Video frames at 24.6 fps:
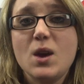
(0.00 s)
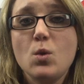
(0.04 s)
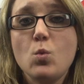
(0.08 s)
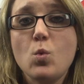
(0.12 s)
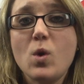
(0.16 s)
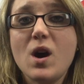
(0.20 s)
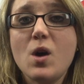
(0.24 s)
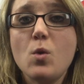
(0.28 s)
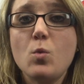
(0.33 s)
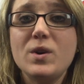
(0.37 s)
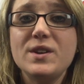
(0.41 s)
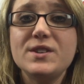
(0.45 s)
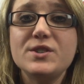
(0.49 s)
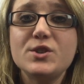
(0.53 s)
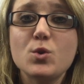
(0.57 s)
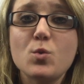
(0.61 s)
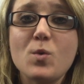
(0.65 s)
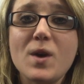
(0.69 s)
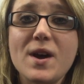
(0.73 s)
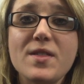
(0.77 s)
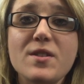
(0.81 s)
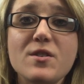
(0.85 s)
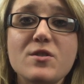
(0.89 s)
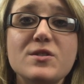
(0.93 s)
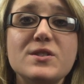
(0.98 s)
And while winter
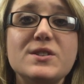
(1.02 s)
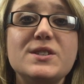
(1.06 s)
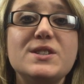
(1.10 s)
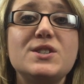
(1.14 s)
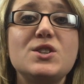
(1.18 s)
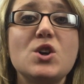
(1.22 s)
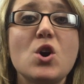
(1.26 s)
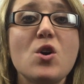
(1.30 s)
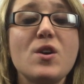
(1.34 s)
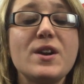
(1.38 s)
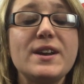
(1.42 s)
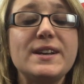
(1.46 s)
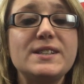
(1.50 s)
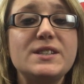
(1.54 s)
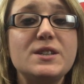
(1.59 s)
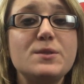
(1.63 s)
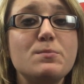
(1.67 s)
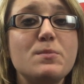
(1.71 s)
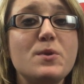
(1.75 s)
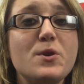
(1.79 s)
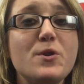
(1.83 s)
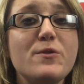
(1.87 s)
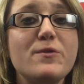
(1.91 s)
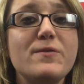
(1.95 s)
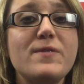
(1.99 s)
weather is starting to
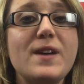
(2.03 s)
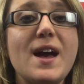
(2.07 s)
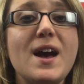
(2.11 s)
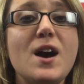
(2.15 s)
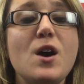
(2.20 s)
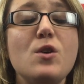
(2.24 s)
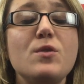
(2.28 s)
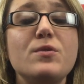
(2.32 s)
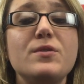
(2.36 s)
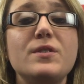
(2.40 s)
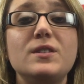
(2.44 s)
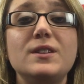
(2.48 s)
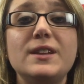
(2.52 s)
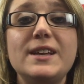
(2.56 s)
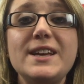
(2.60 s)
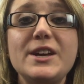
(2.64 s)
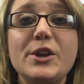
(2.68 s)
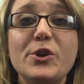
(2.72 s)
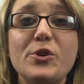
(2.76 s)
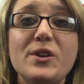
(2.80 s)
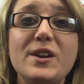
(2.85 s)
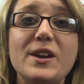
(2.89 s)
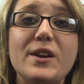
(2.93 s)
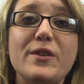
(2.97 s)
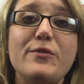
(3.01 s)
move out, the
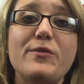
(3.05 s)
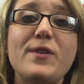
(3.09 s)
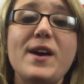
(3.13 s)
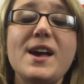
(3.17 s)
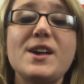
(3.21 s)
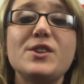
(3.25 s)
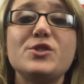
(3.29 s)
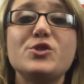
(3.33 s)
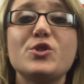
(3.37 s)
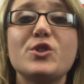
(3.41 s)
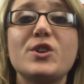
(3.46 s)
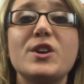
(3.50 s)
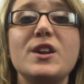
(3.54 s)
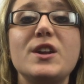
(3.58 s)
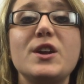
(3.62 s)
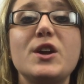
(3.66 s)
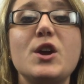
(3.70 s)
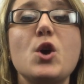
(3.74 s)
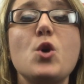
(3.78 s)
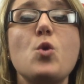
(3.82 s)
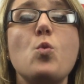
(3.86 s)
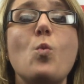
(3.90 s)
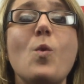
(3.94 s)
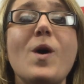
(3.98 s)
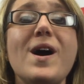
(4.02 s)
lingering effects are going to
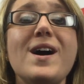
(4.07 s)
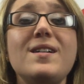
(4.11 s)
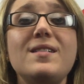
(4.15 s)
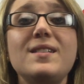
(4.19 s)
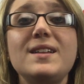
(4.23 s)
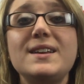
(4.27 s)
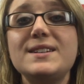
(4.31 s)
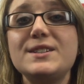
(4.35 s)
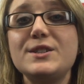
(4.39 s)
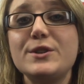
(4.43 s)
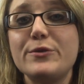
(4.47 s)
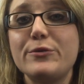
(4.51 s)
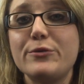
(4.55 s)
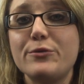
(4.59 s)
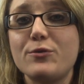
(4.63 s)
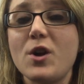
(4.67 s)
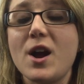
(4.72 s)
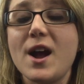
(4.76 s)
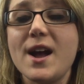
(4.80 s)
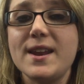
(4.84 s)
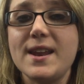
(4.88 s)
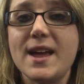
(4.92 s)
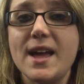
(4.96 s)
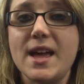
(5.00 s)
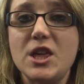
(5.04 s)
go well into
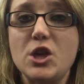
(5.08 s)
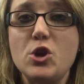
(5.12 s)
Friday.